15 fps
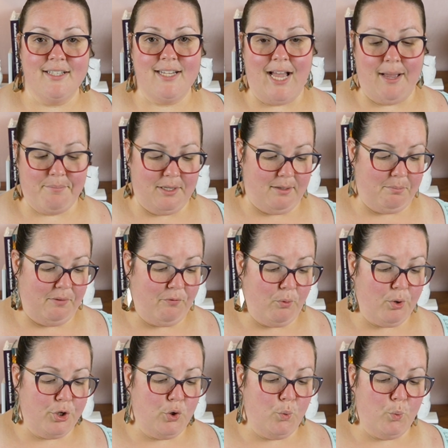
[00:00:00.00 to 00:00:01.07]
adapted
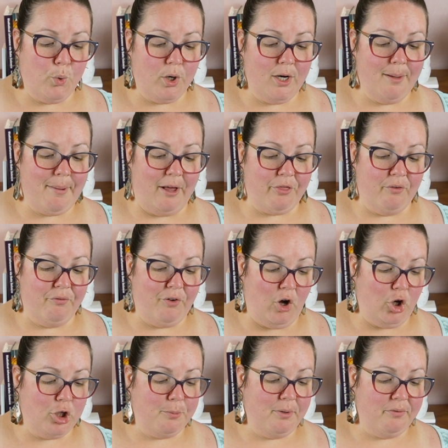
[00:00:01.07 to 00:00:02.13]
before you worry about the
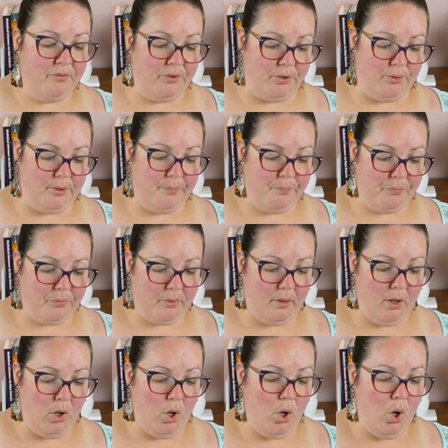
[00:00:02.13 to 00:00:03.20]
volume of food.
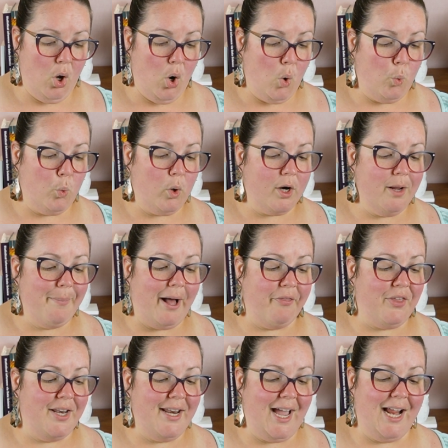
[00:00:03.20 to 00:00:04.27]
Worry about
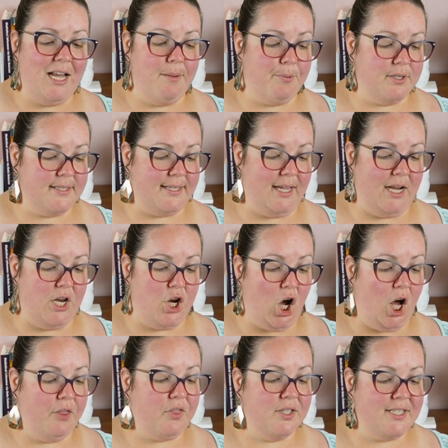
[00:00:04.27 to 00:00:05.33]
the 90%,
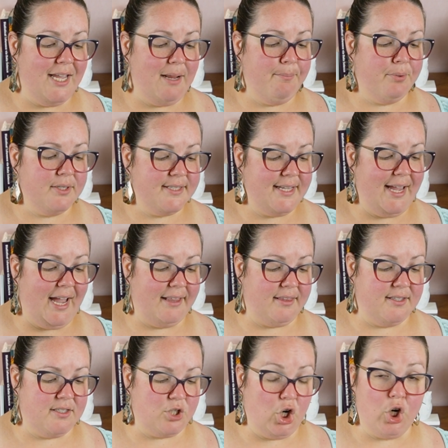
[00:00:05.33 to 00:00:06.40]
not the 10% at
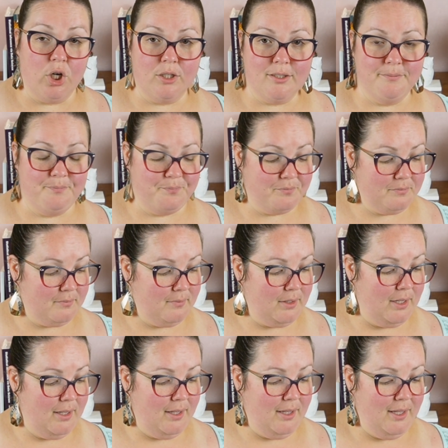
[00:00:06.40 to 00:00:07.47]
the start.
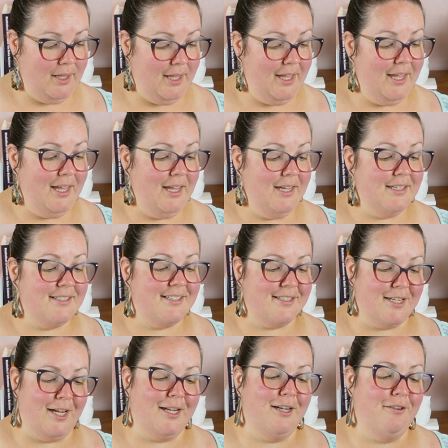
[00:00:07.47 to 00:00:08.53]

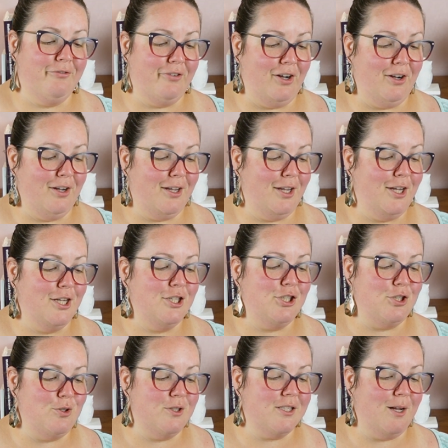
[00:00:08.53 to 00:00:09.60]
Stuck in a funk,
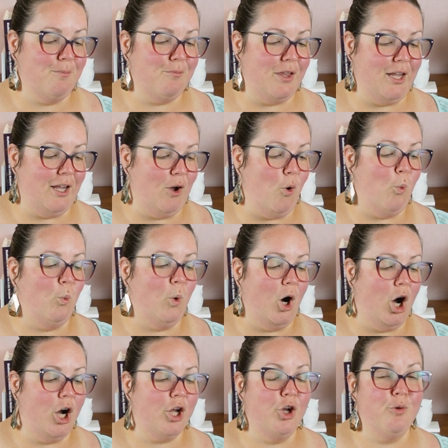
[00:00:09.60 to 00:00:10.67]
do something,
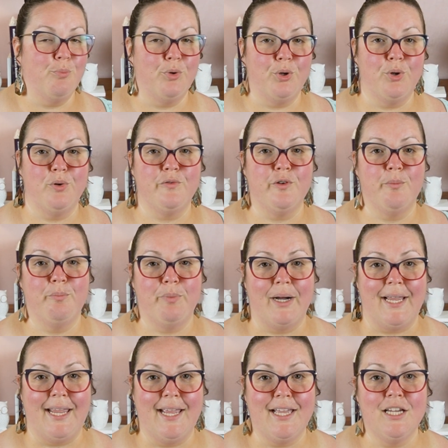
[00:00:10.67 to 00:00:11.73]
walk, move,
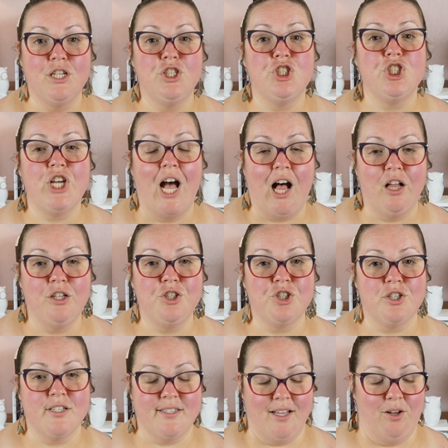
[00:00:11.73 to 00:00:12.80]
bike, challenge
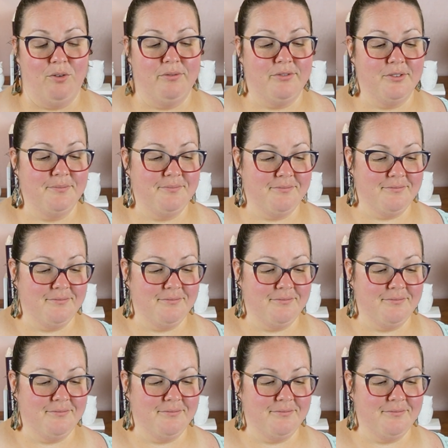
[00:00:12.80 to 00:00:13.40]
yourself.